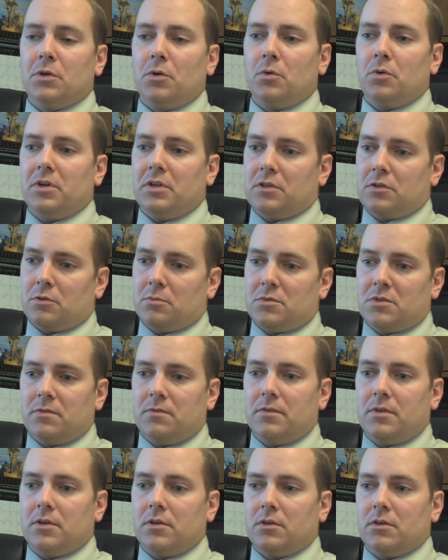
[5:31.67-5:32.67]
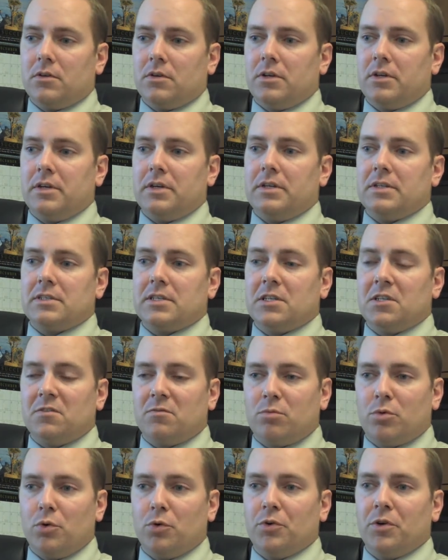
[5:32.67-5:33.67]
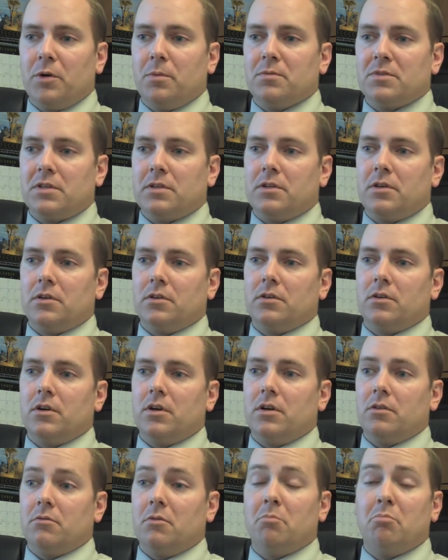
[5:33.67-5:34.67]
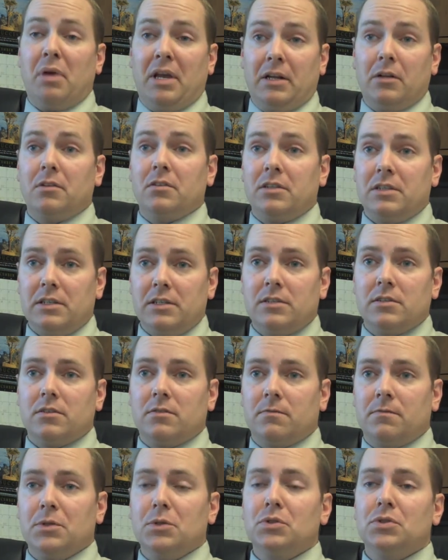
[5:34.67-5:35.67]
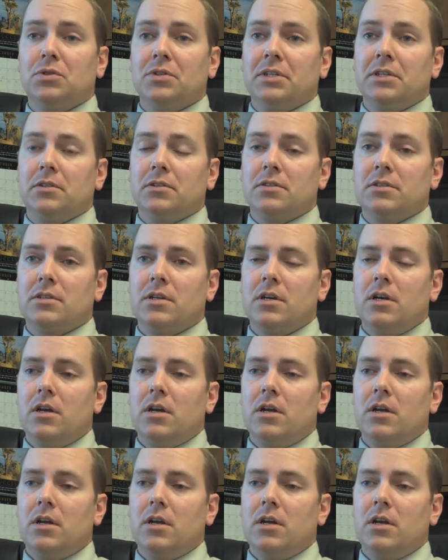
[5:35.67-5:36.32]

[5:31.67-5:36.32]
in terms of their incentive programs and their penalties in future years,